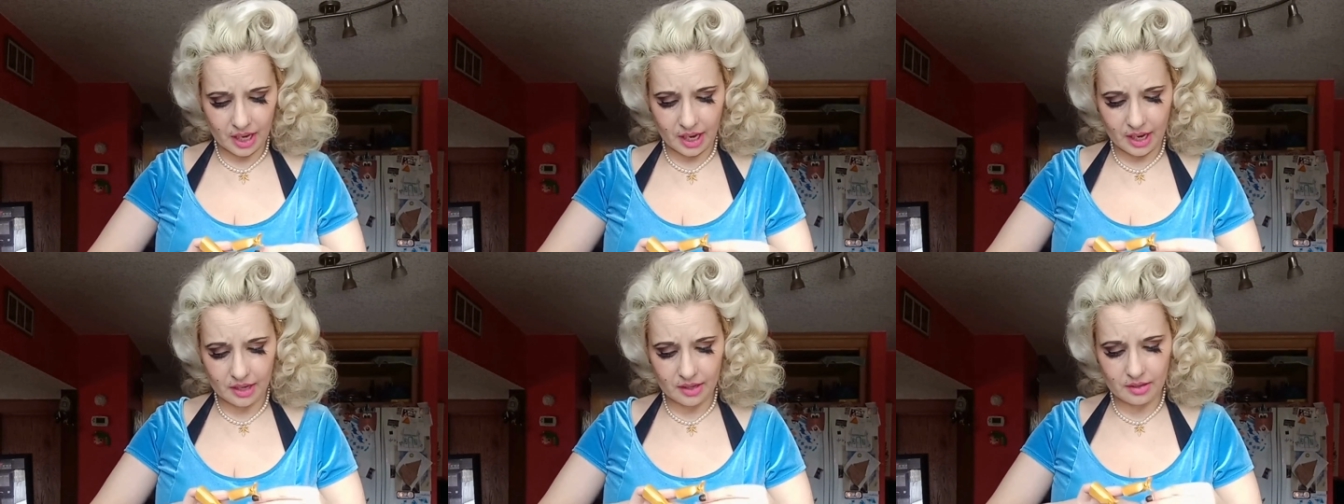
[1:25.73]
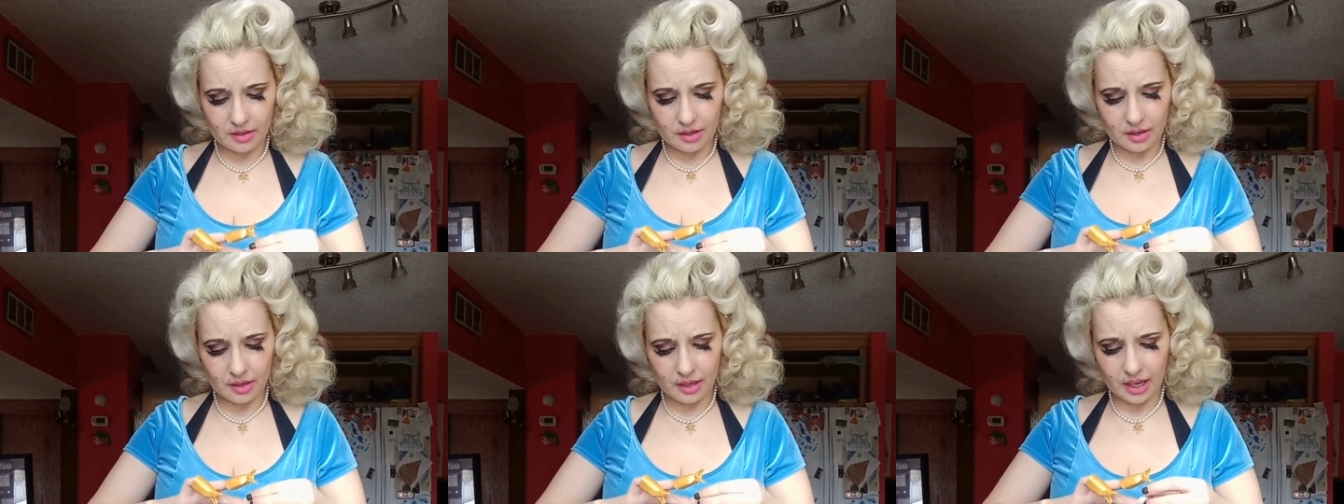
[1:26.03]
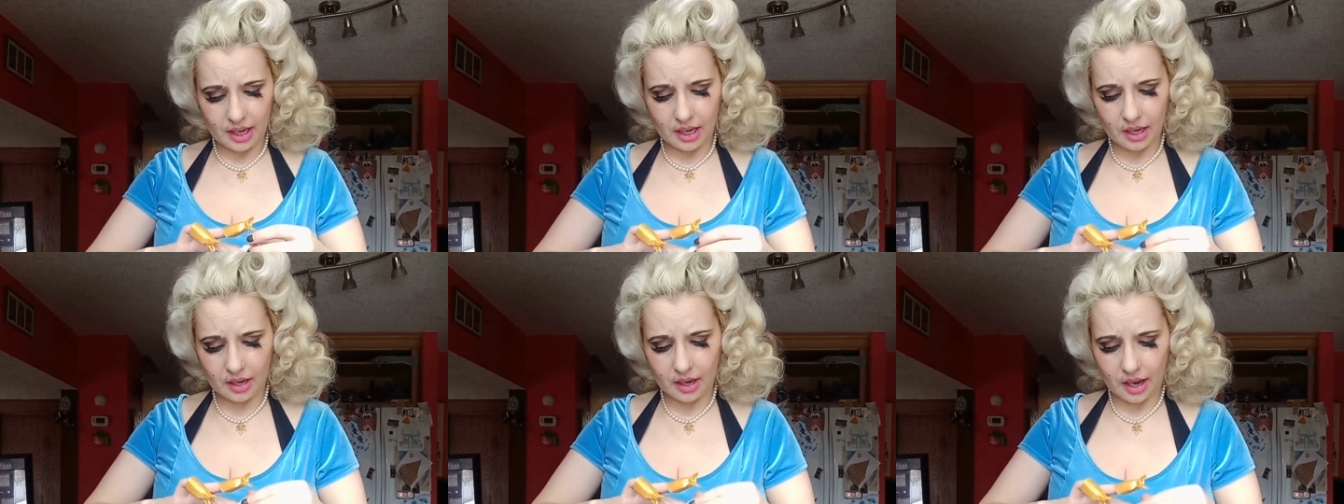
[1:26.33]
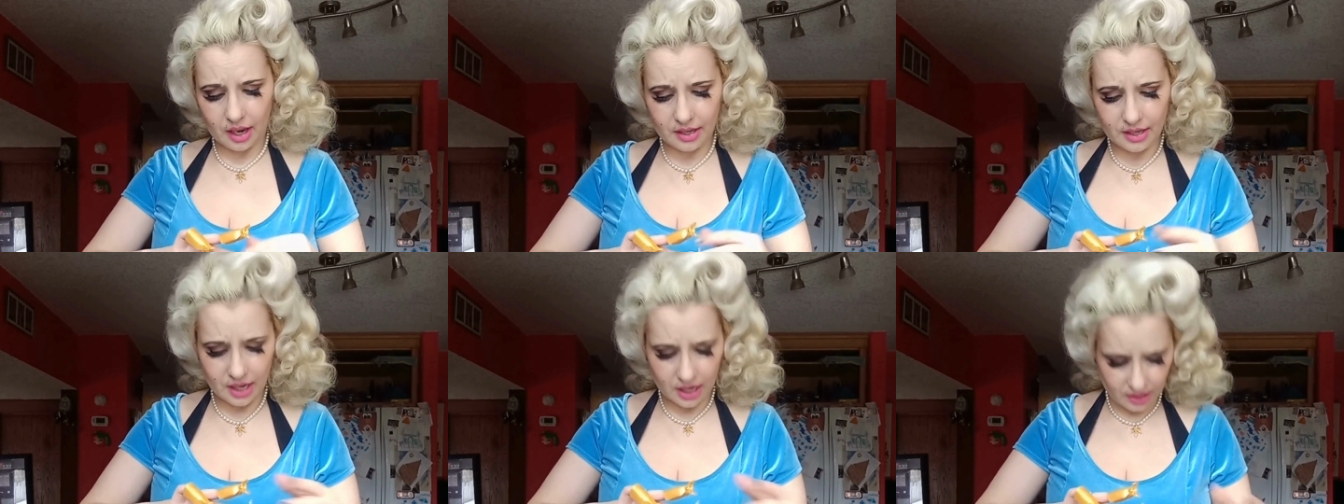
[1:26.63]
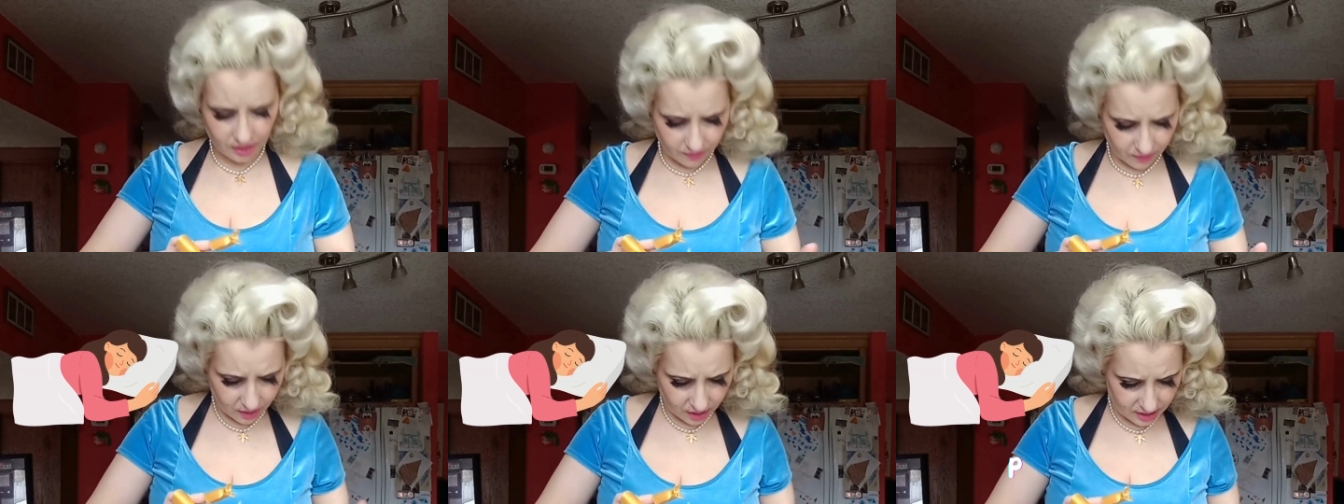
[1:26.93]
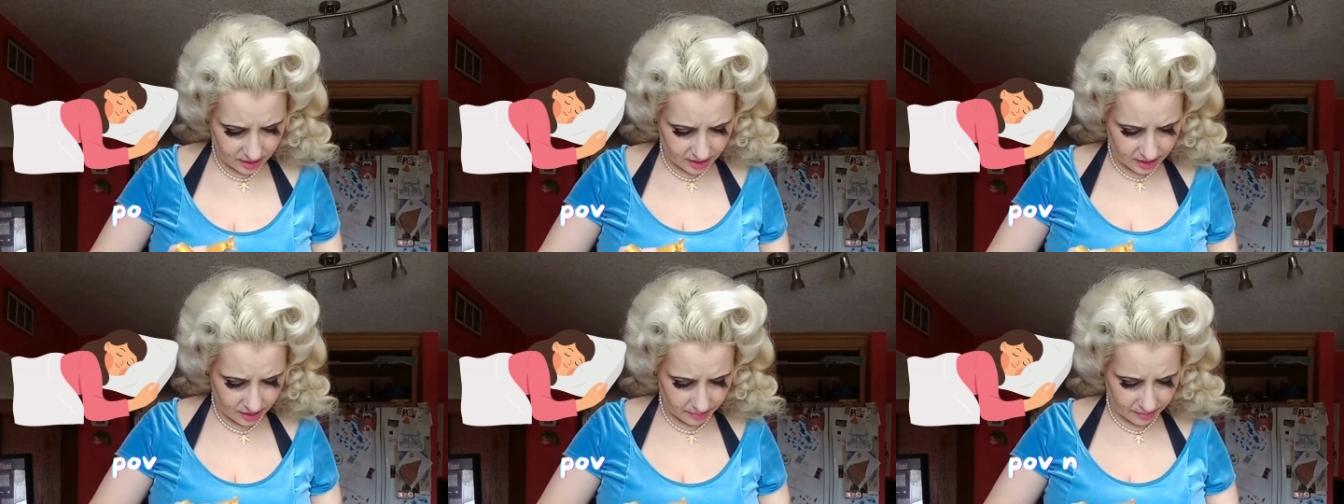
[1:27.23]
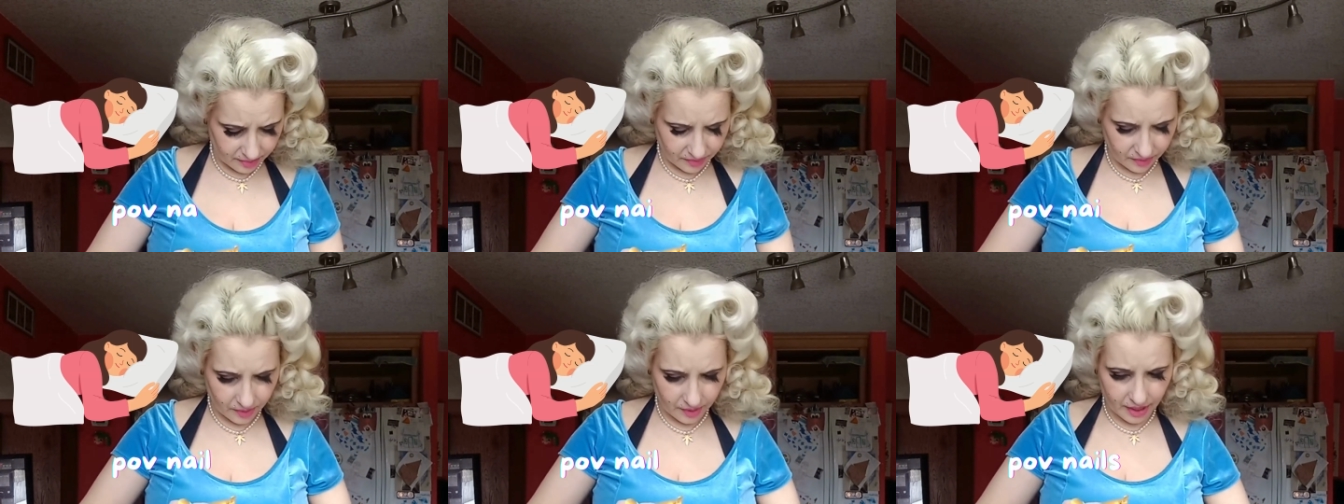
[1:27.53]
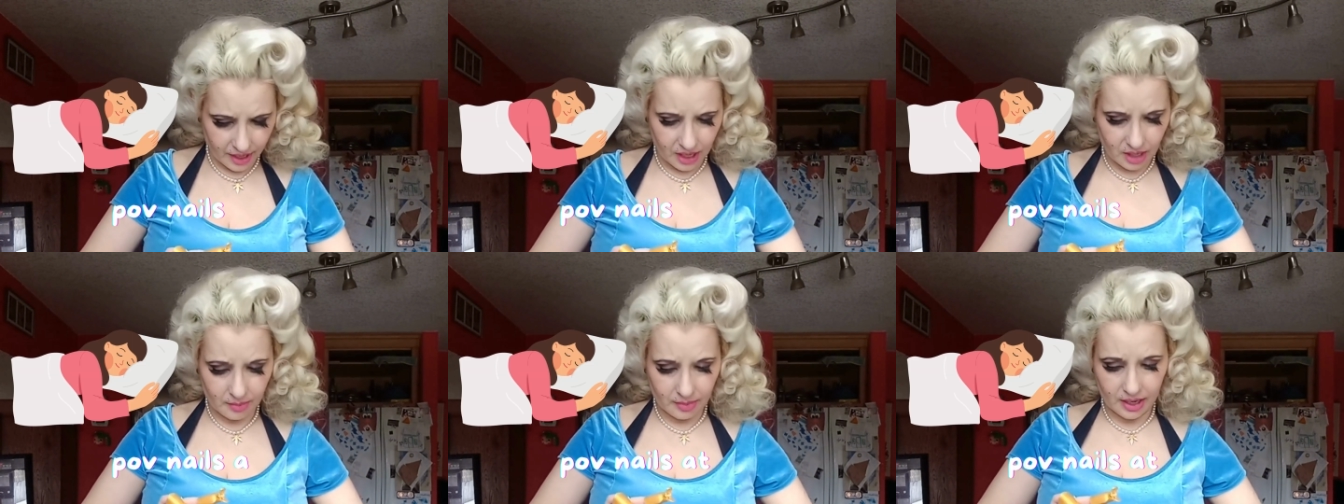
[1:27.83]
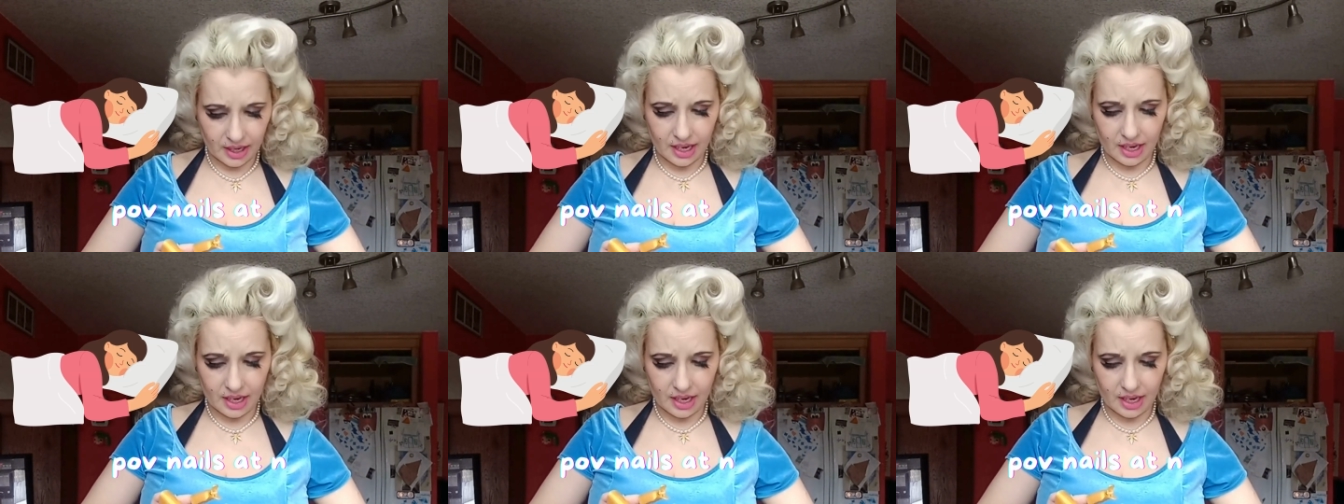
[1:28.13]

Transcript: I tend to fall asleep before anybody